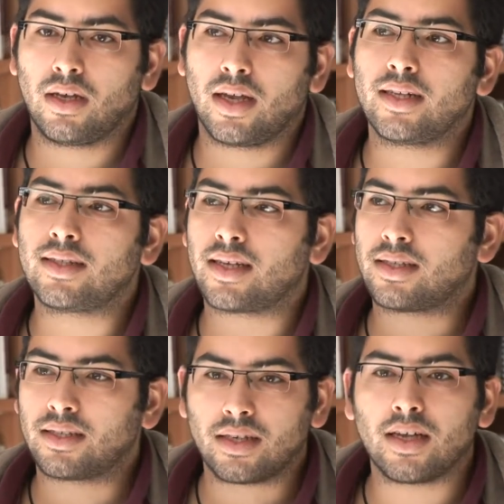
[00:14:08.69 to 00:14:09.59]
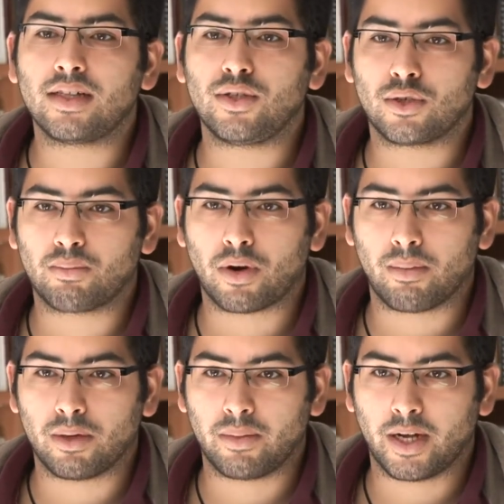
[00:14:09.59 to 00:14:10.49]
and says, it's your
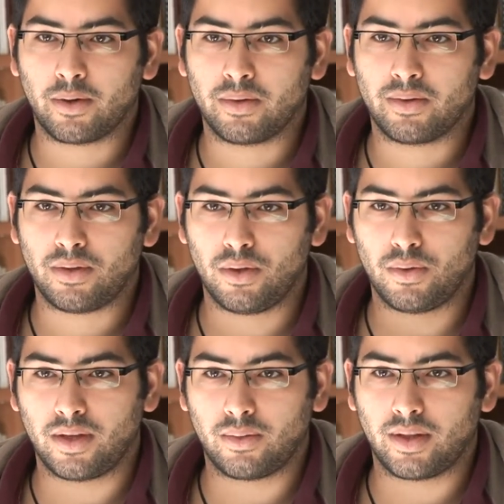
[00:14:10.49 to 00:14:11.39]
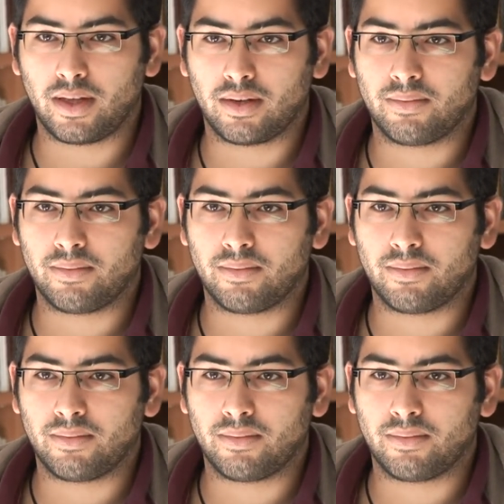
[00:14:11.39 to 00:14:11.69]
problem now, you deal with it.